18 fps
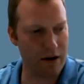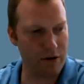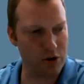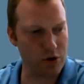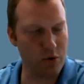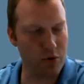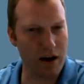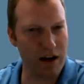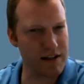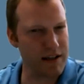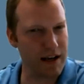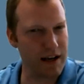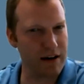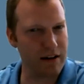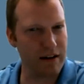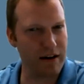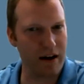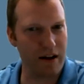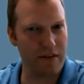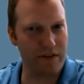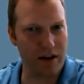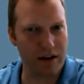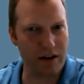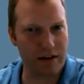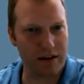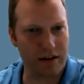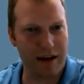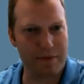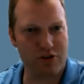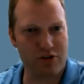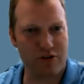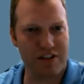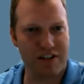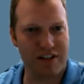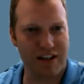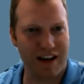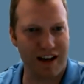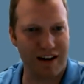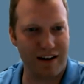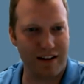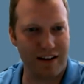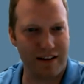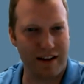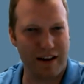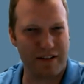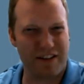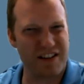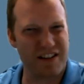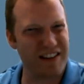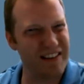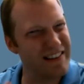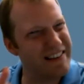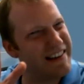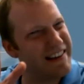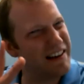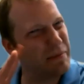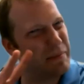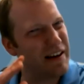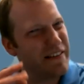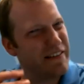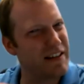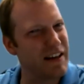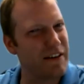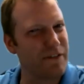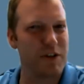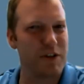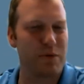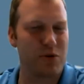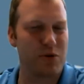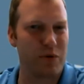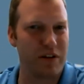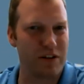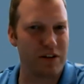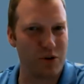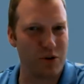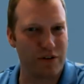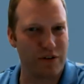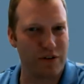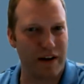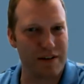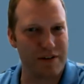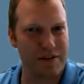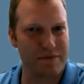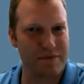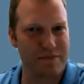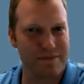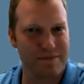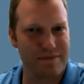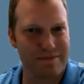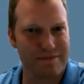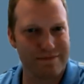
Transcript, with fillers: how you guys handle it on the chemistry side? A little, there's a yeah. little bit of difference between the two of us.